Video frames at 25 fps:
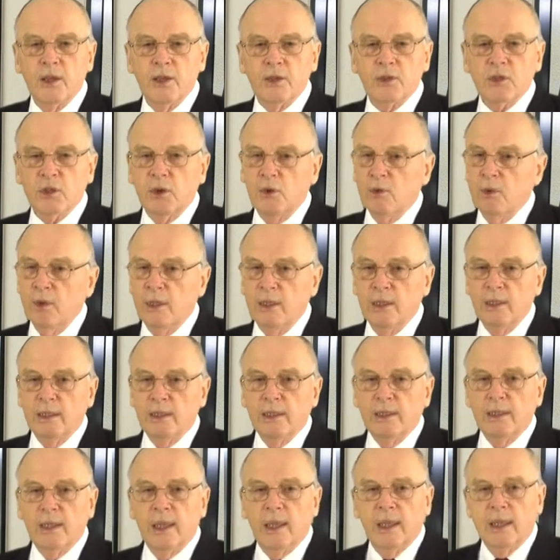So,
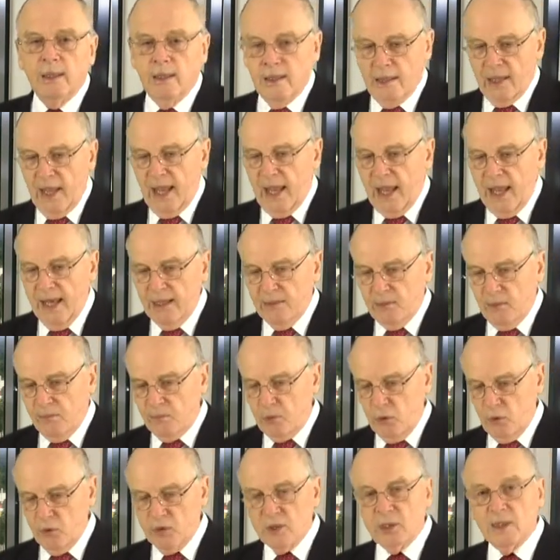and of
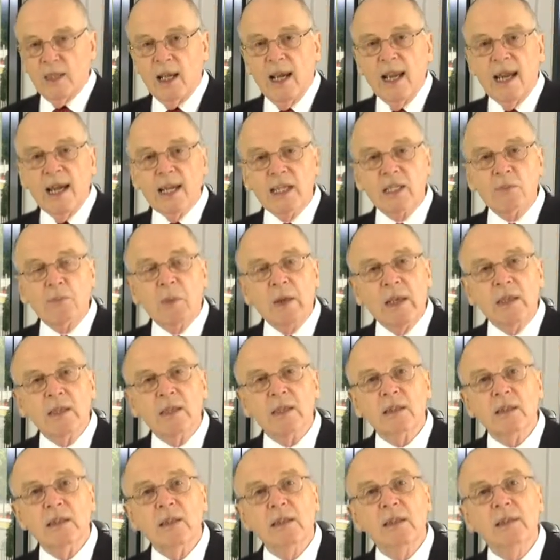course, the last
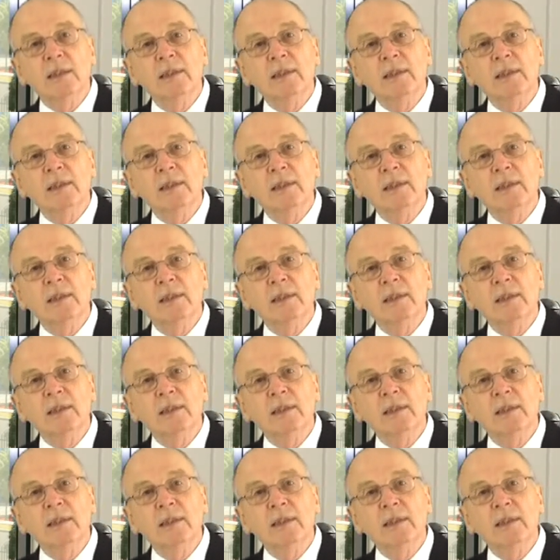bit